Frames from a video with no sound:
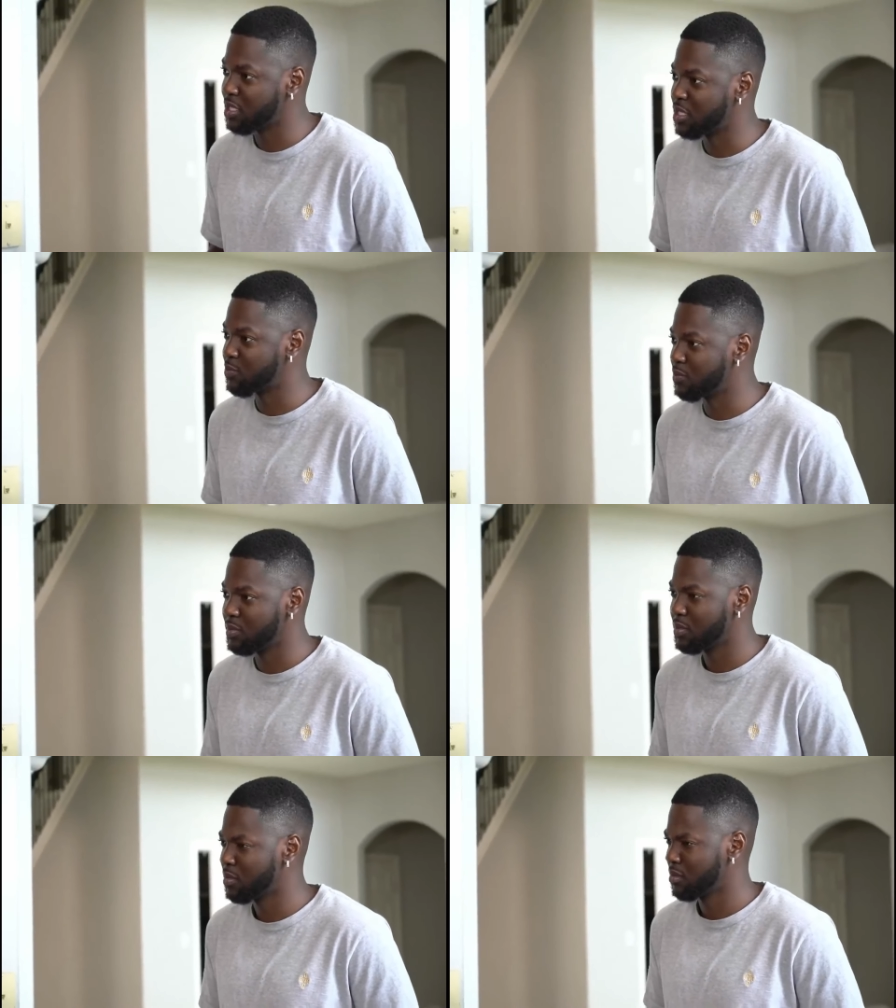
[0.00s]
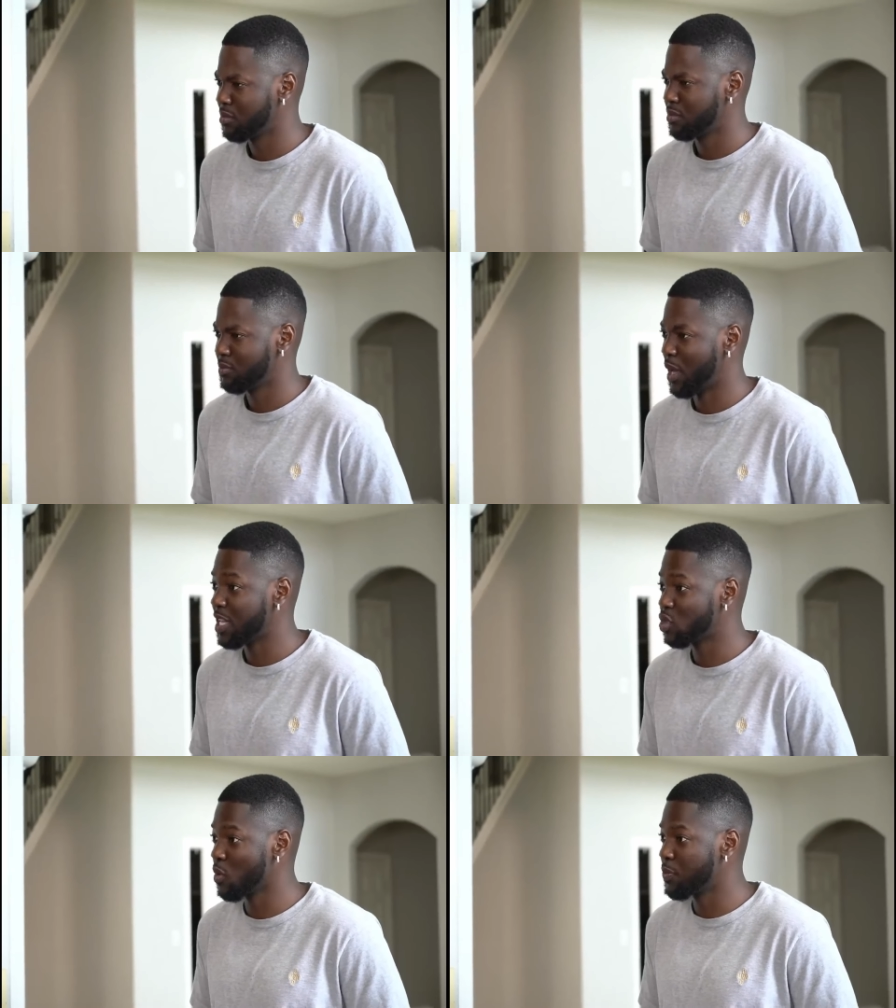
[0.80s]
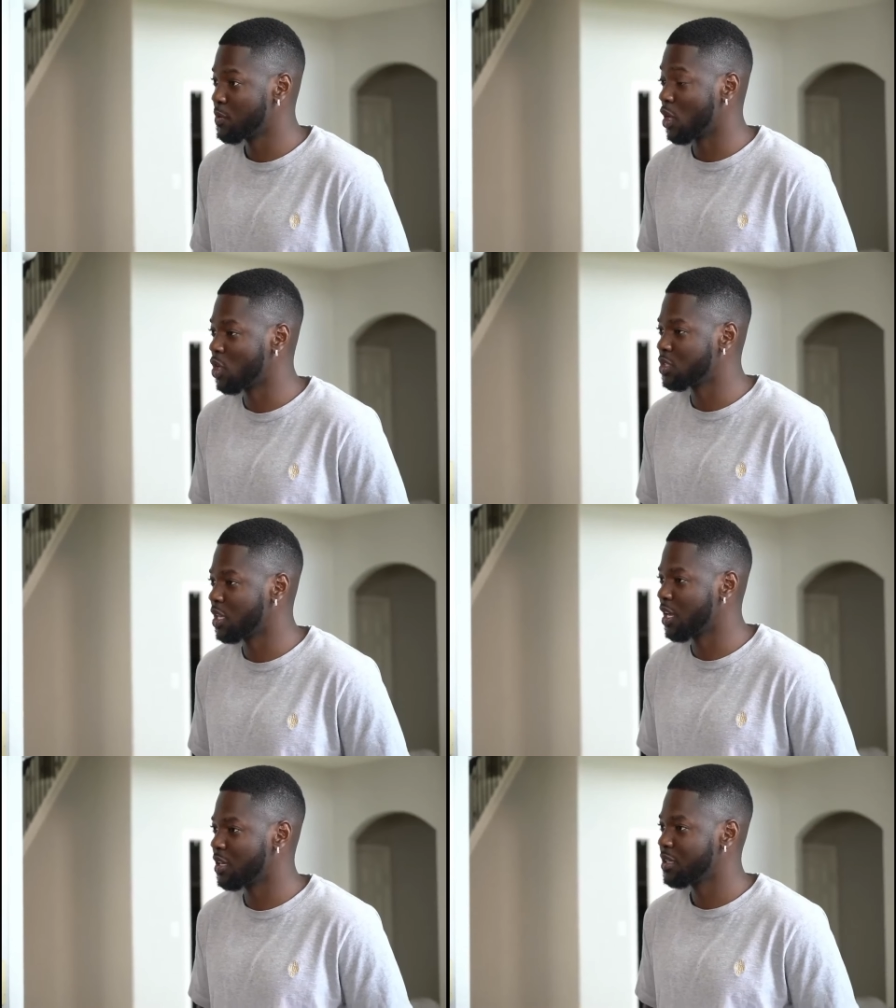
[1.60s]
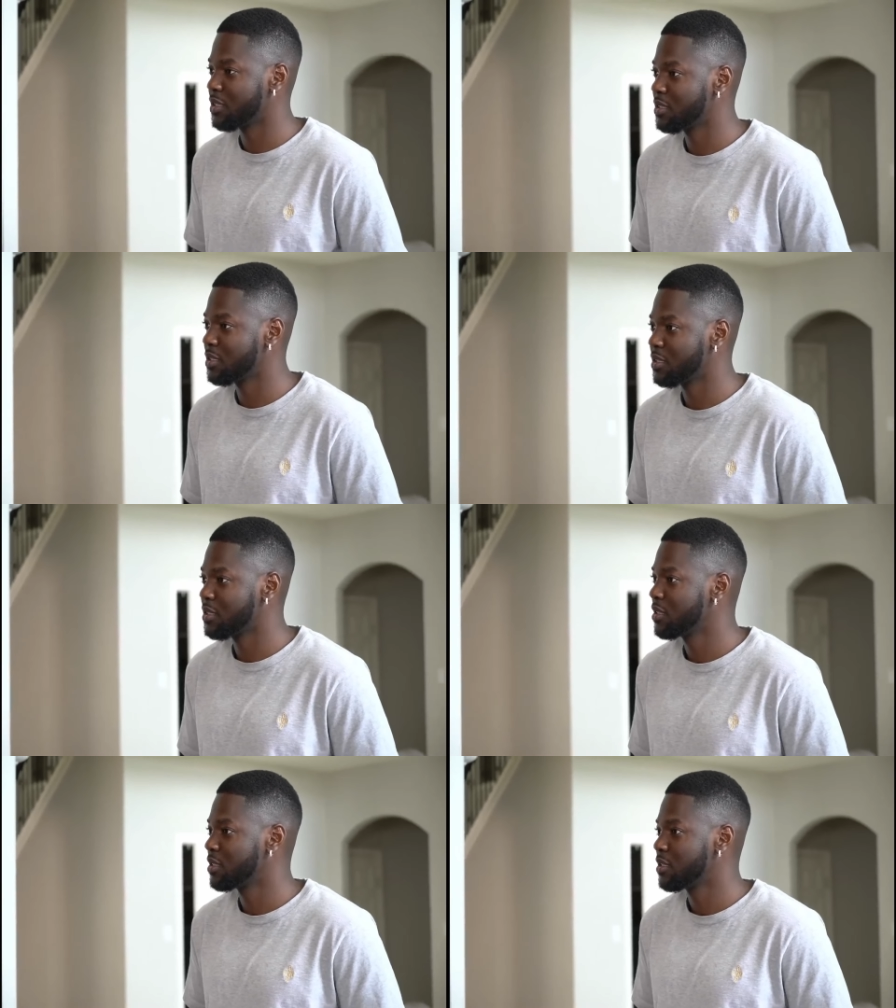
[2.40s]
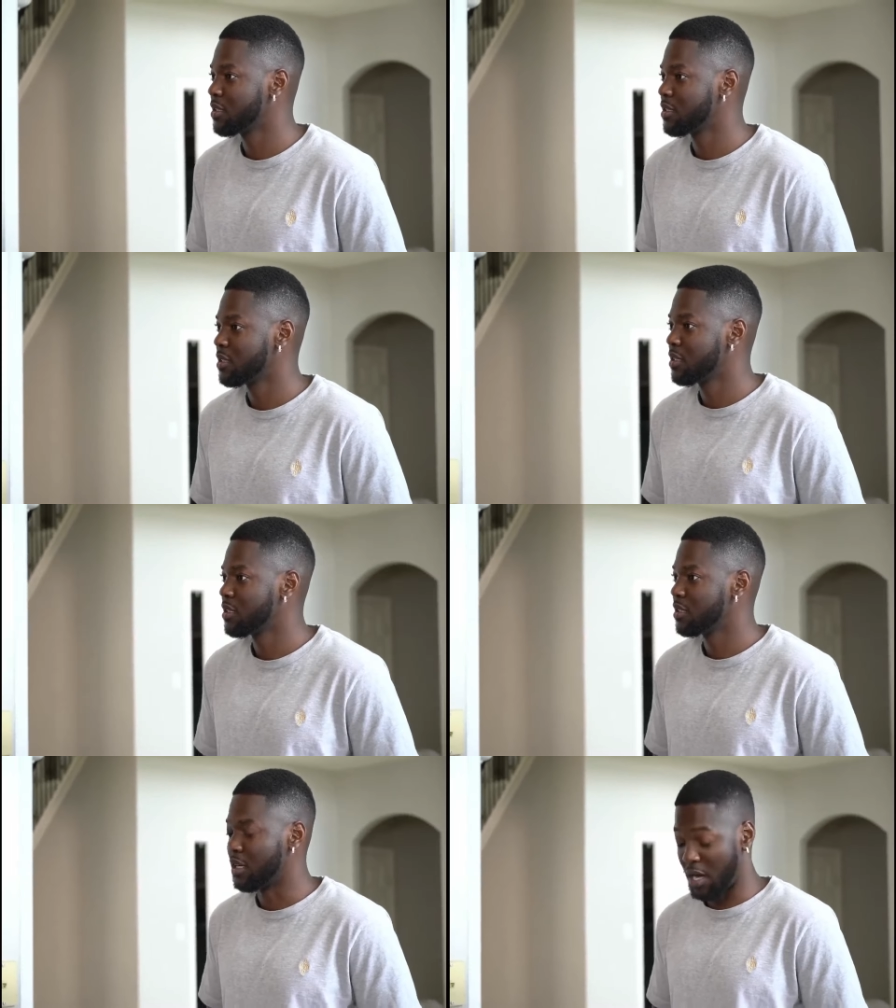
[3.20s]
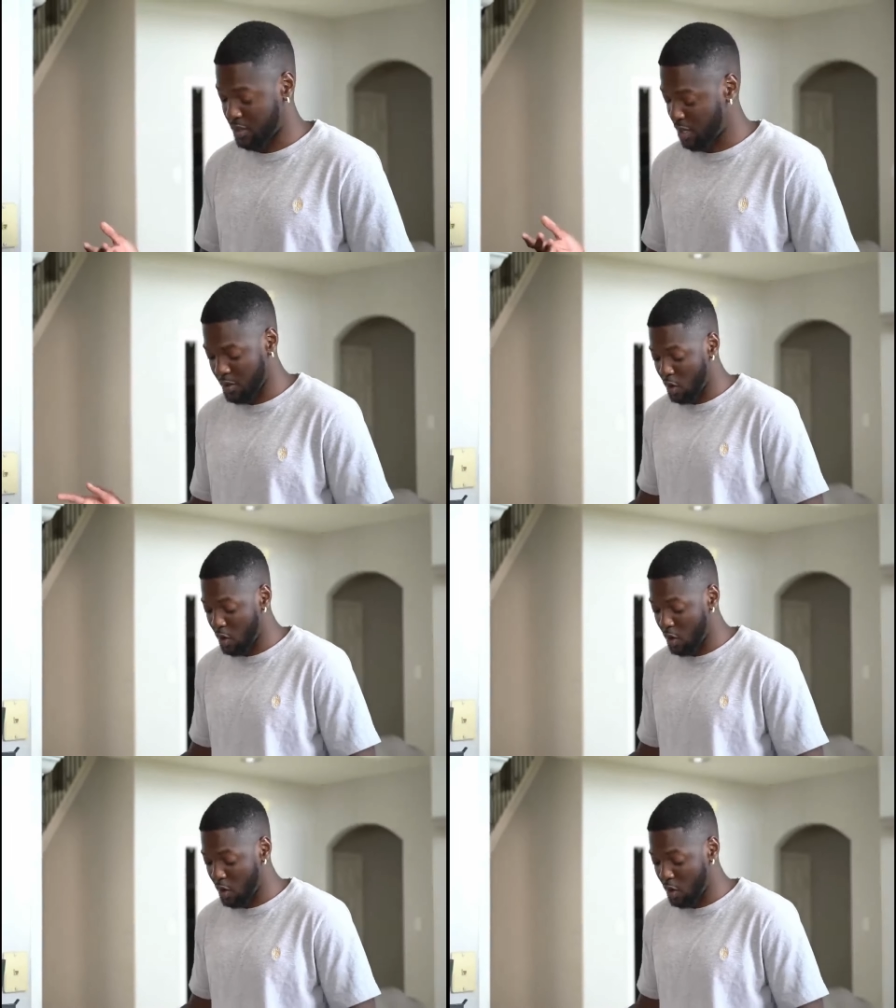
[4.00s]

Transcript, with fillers: It's store policy. Past 3 p.m. Y'all close at 8. I understand. I understand. Okay.